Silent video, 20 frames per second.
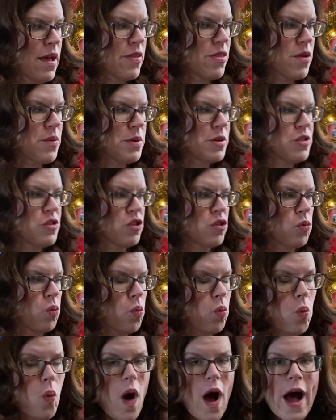There was just
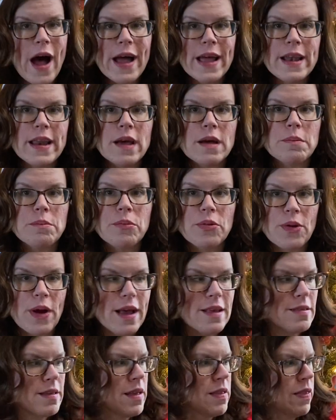one
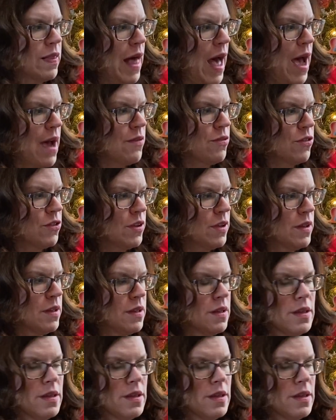present left.